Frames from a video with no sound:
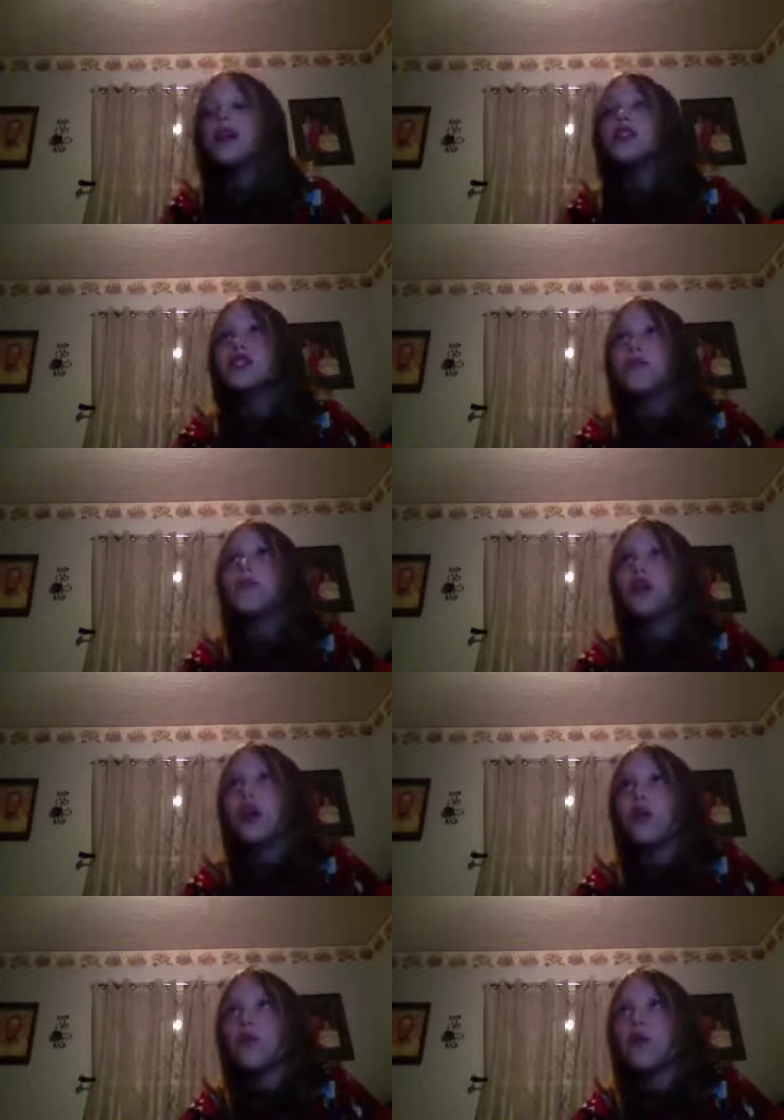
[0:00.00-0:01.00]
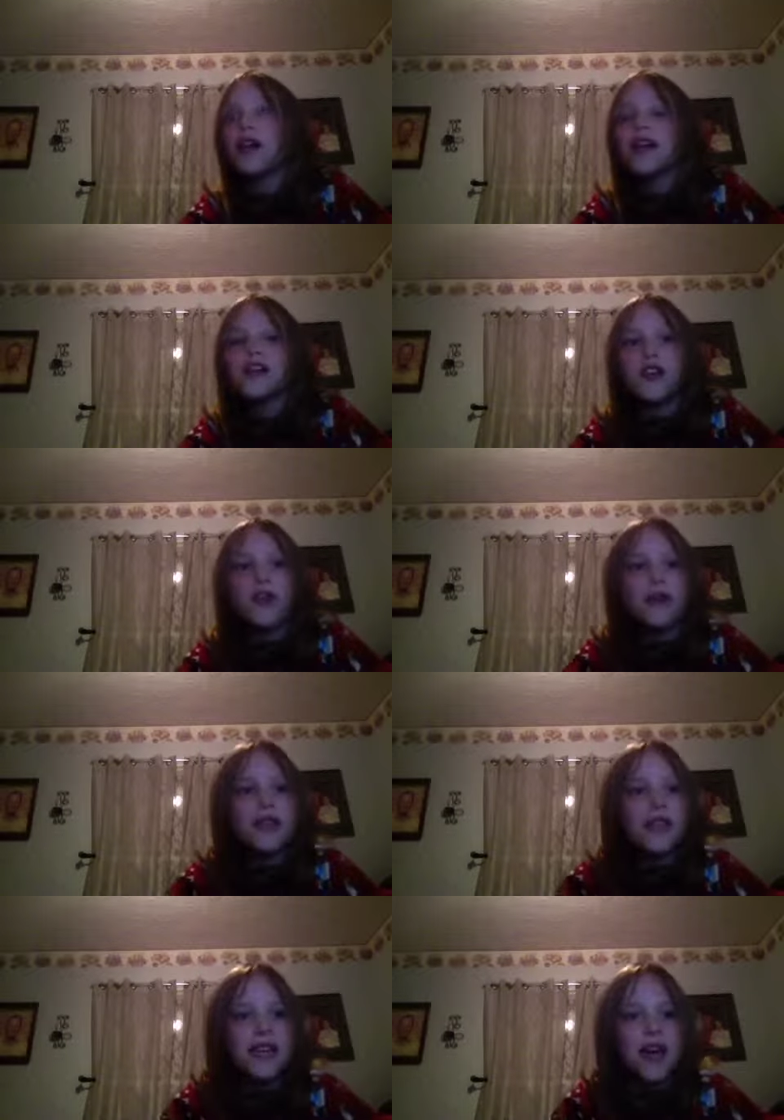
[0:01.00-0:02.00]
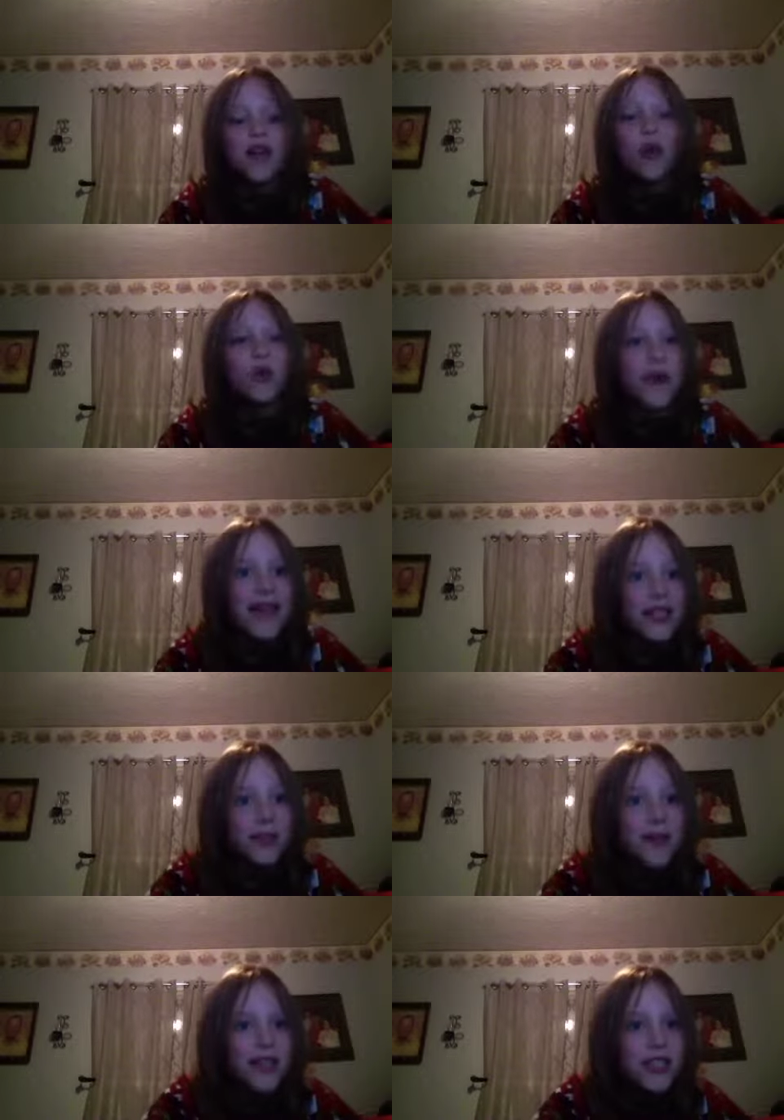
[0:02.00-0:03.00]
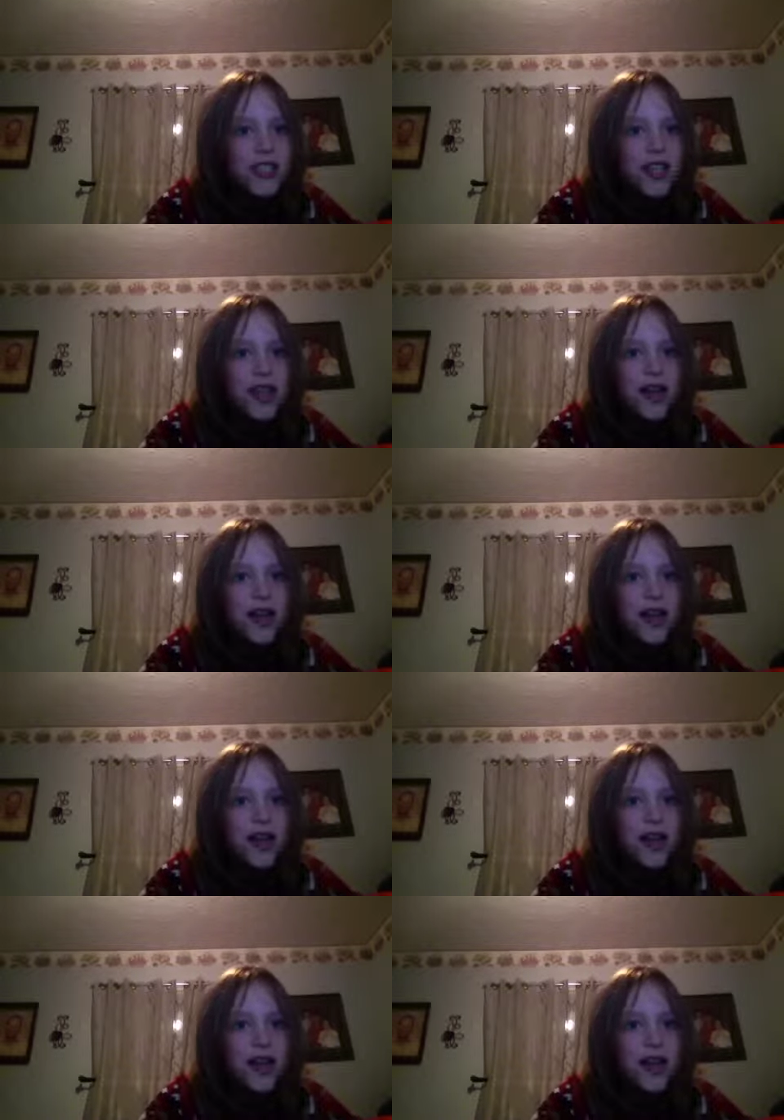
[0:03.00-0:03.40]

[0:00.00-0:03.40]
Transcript: ship Clockwork and Toby together way too much,